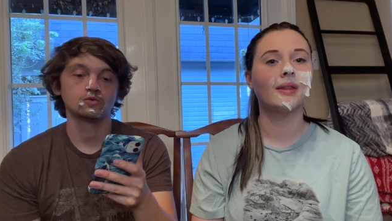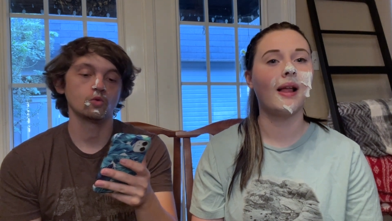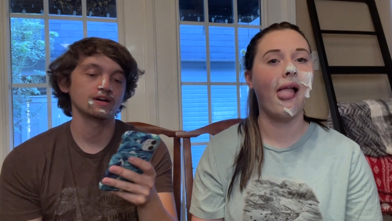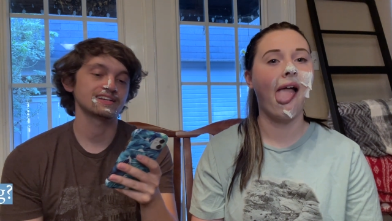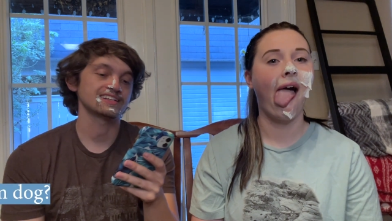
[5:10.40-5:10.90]

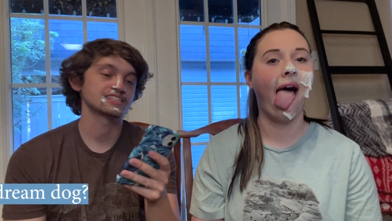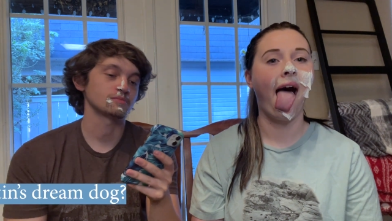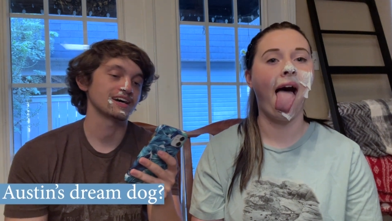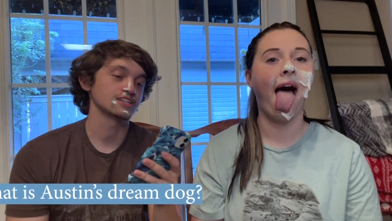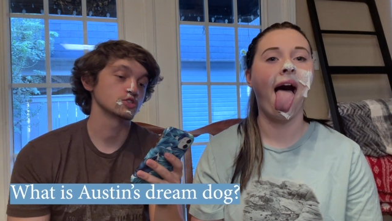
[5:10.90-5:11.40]
Speaker 1: What is
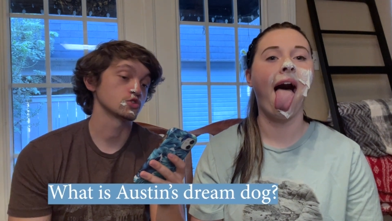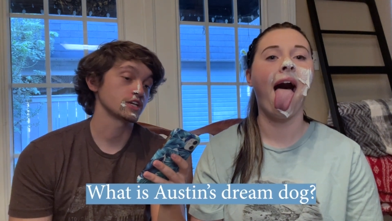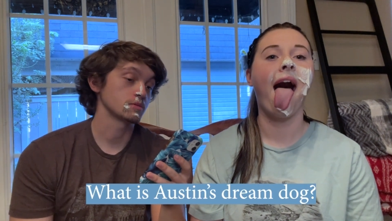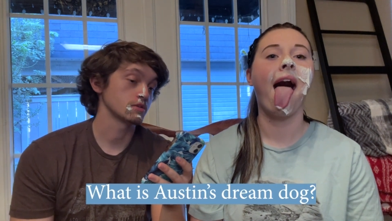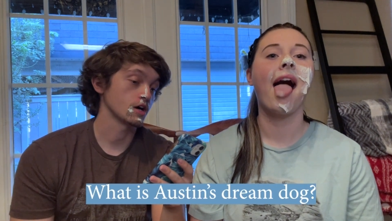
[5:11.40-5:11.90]
my
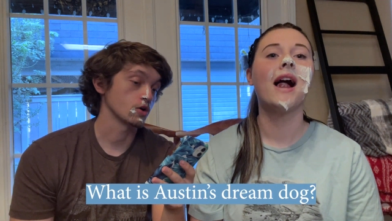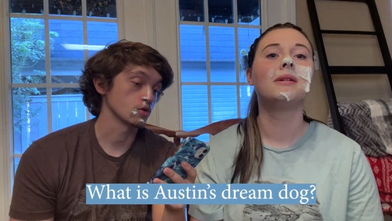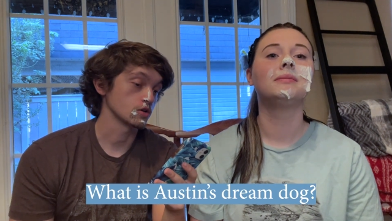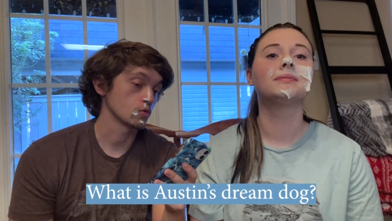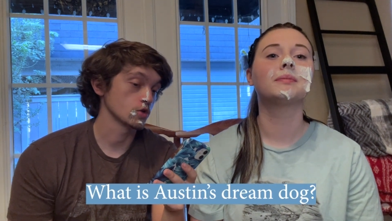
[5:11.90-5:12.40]
dream
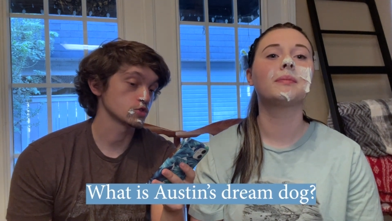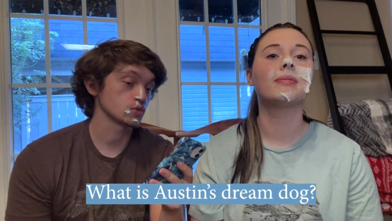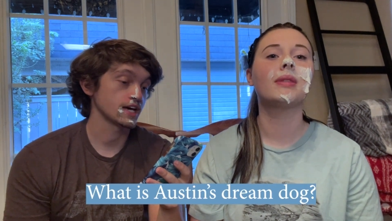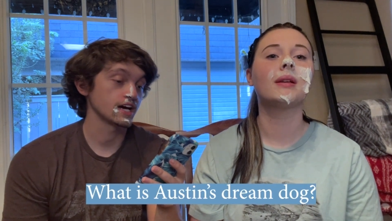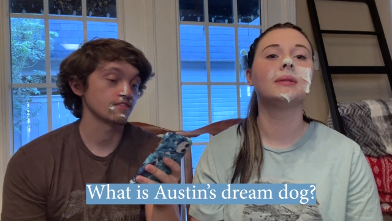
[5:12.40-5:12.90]
dog once
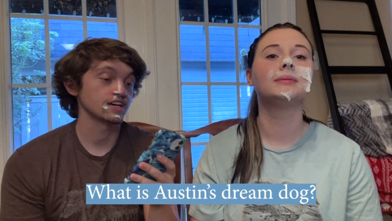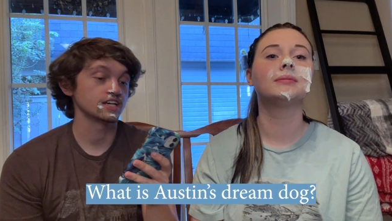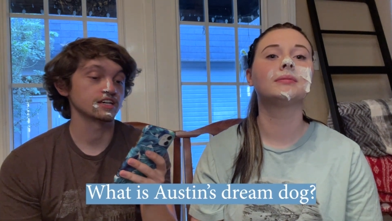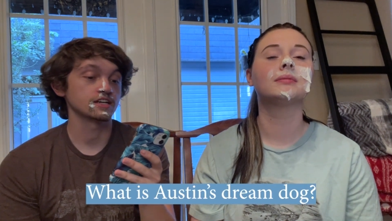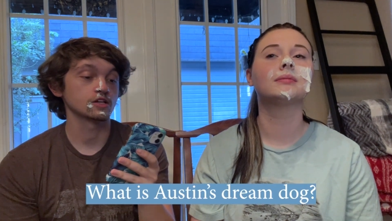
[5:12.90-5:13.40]
we have
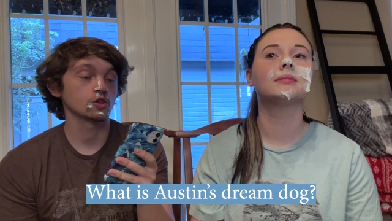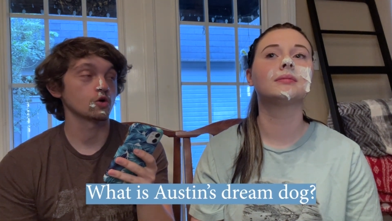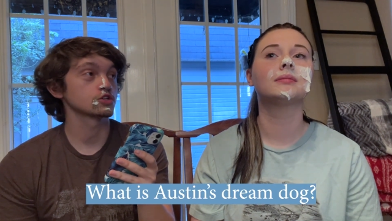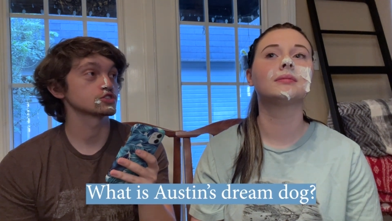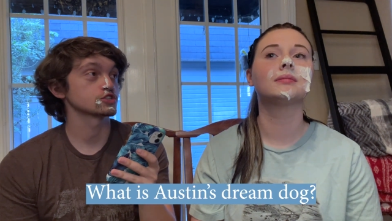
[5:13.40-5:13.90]
a
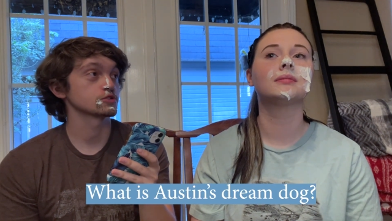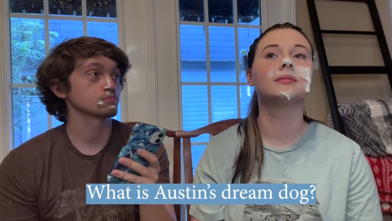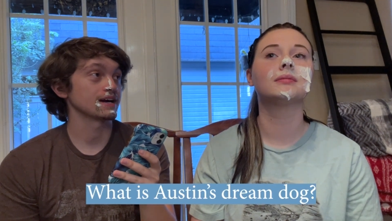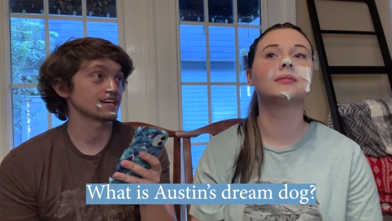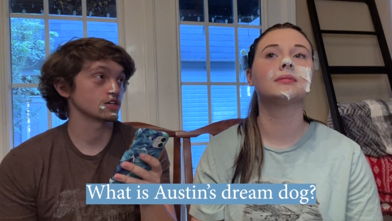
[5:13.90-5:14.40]
larger
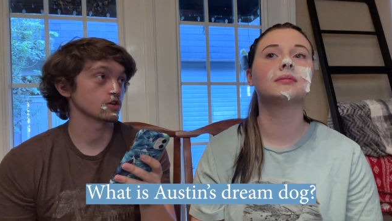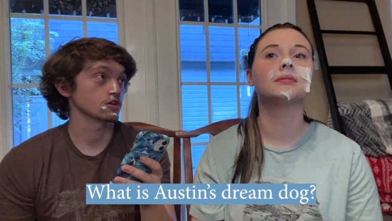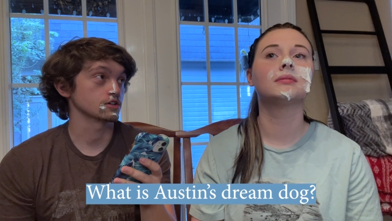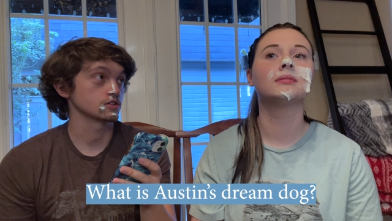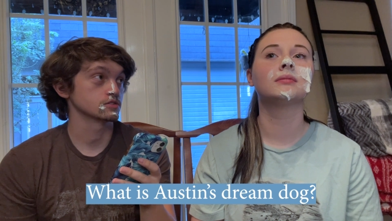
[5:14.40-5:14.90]

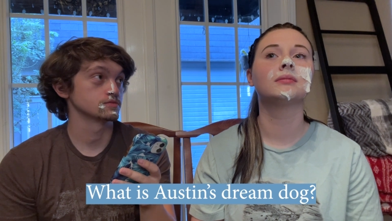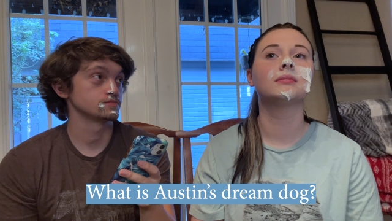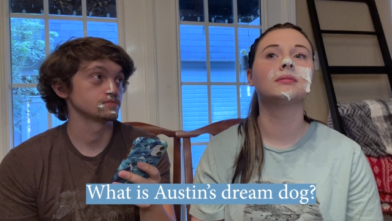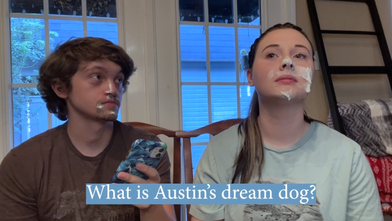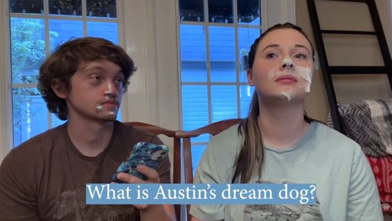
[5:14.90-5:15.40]
backyard?
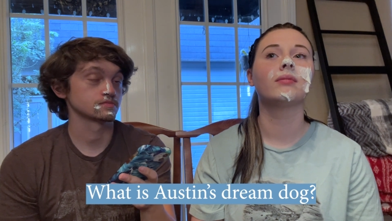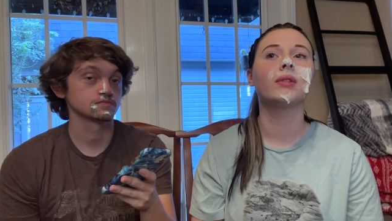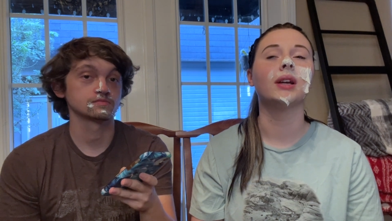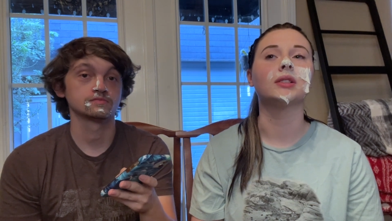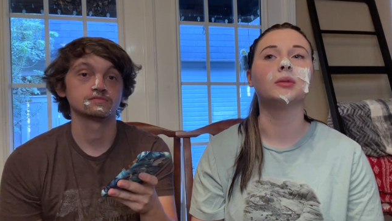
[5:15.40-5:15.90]

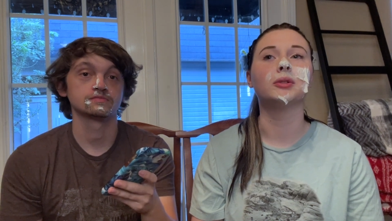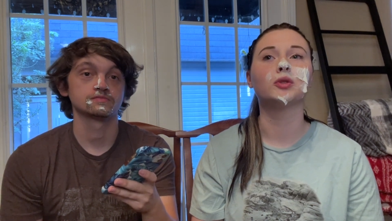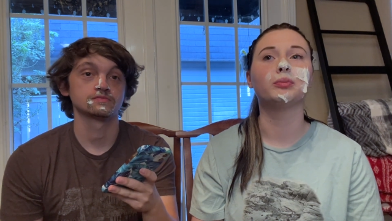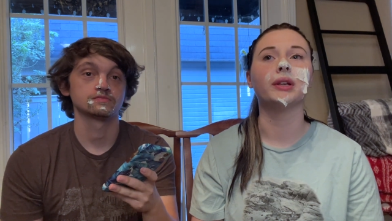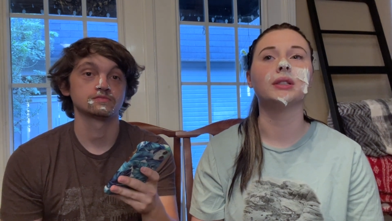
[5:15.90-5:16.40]
Speaker 2: It's gonna
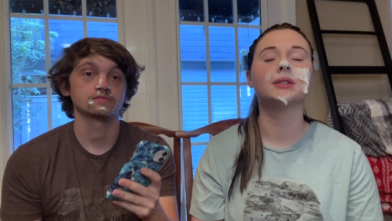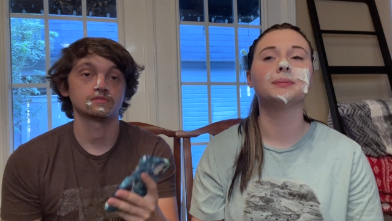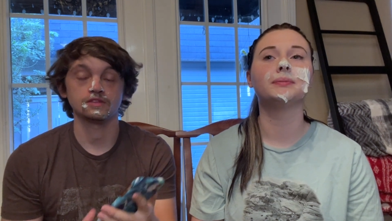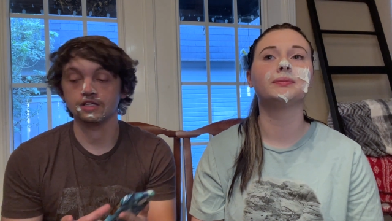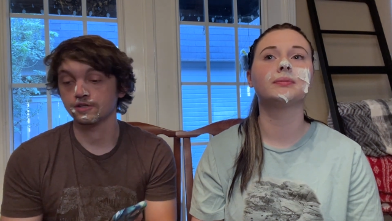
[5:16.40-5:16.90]
spit.
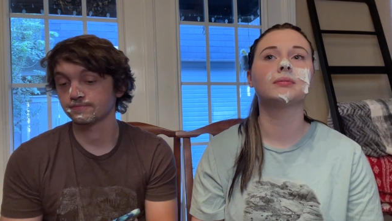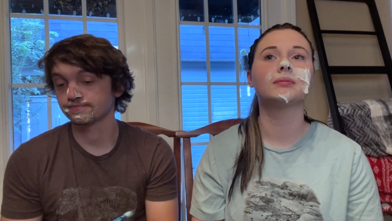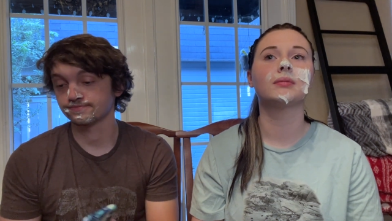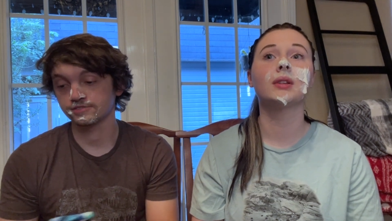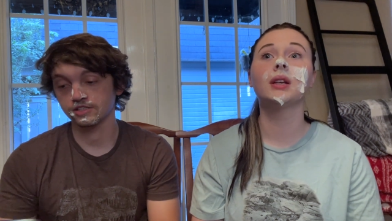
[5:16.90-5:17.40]
No.
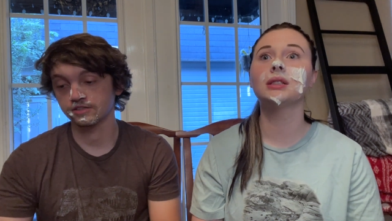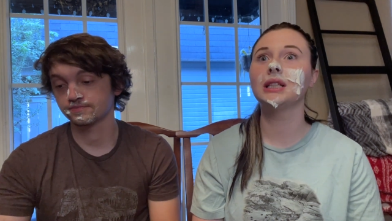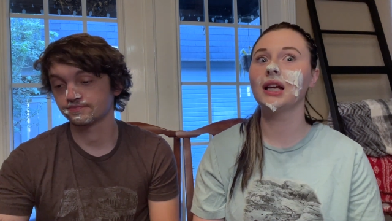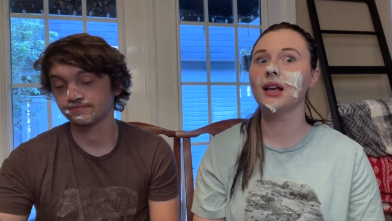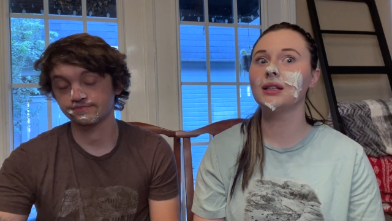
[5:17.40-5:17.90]
Yes, it
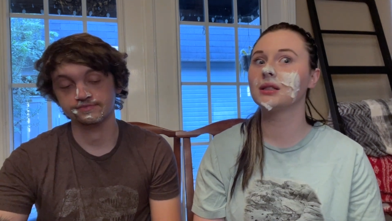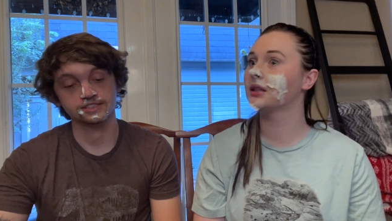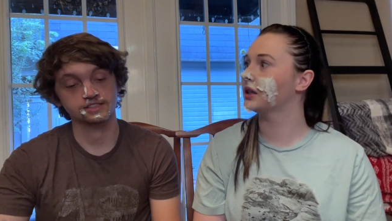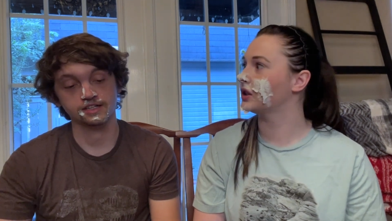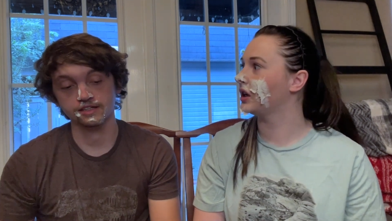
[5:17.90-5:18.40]
is. It's
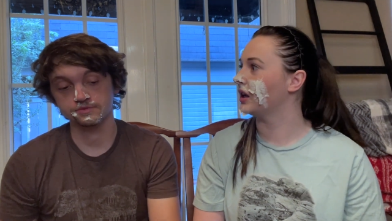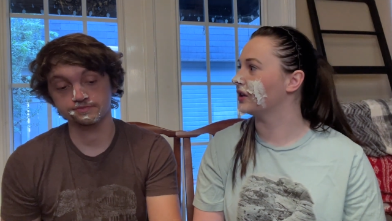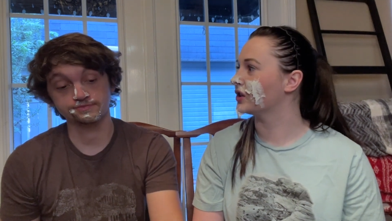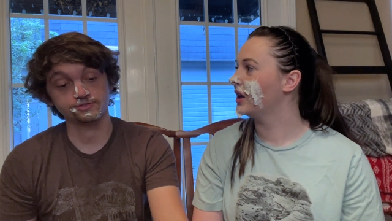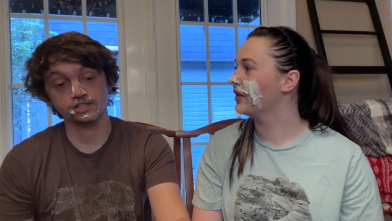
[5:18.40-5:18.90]
yes, not. it
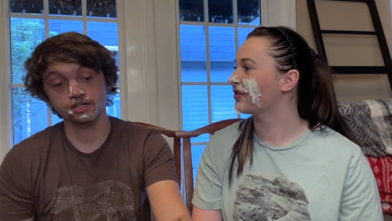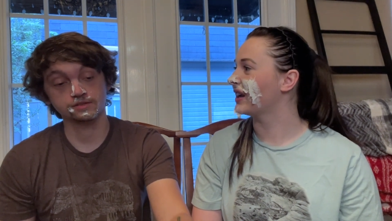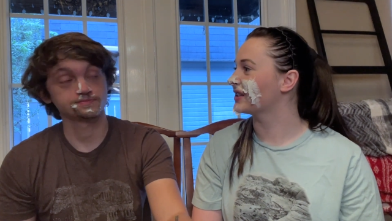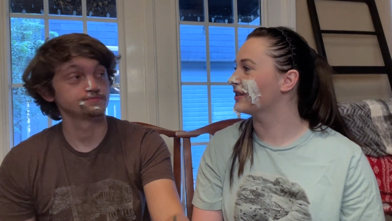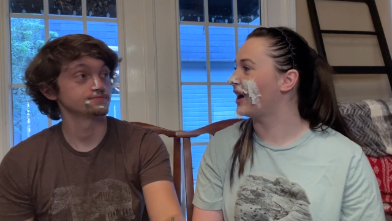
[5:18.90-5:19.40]
is. It's not.
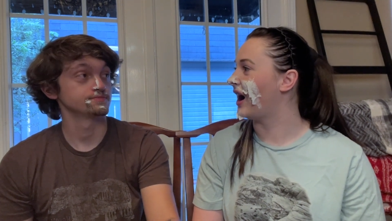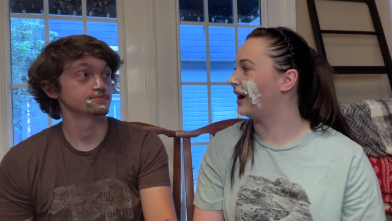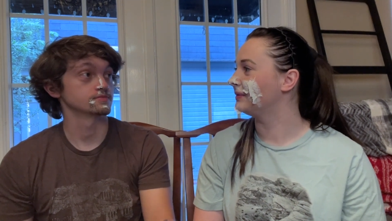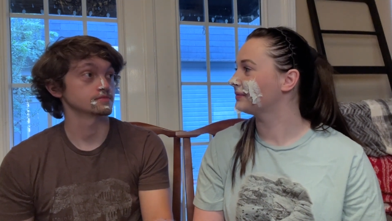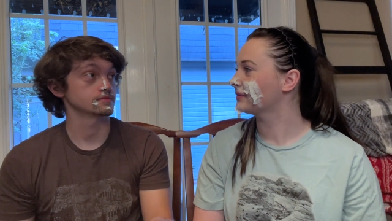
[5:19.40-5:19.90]
That's a
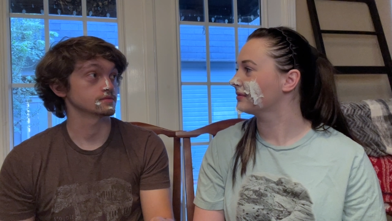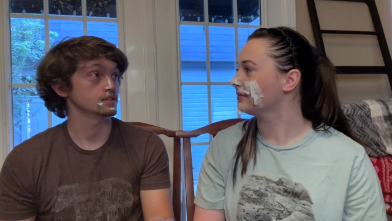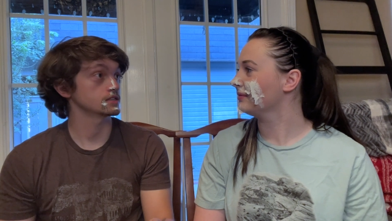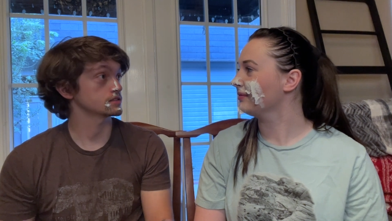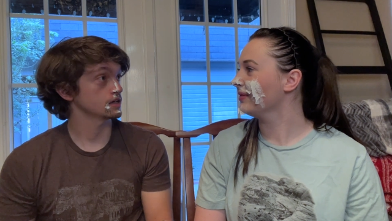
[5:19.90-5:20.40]
lie.
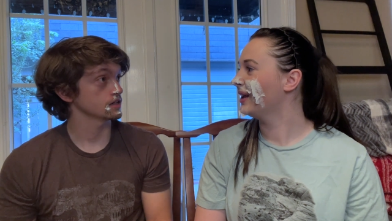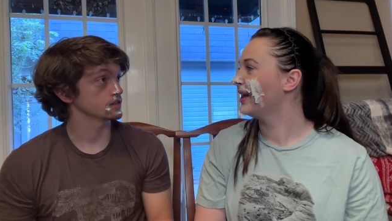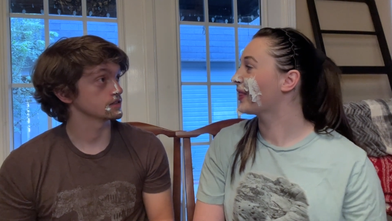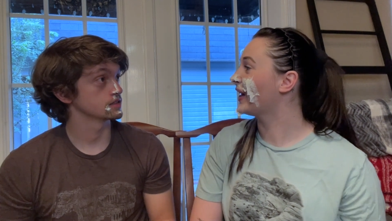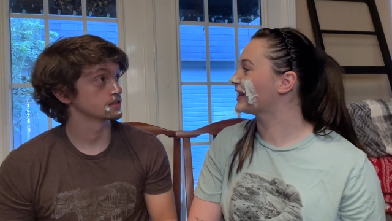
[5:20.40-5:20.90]
Speaker 1: It's
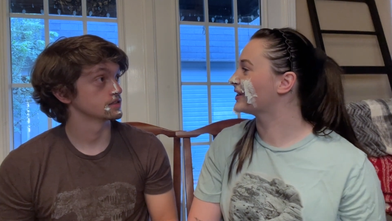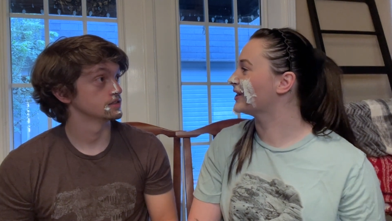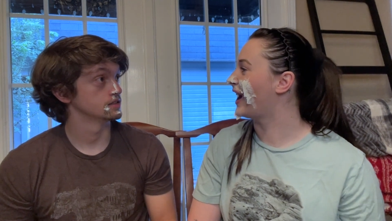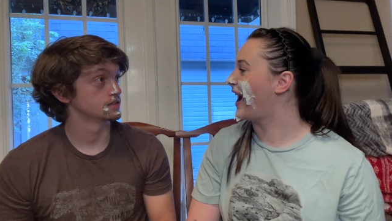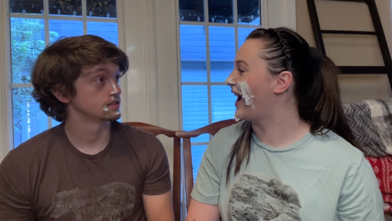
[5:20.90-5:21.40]
not.
Speaker 2: That's a
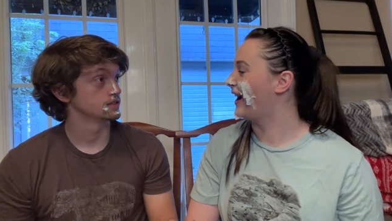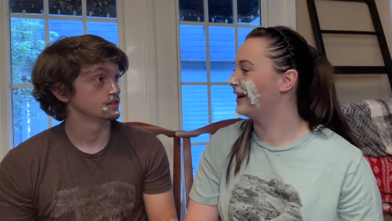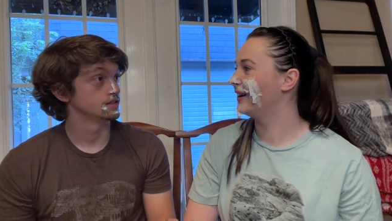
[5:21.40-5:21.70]
lie.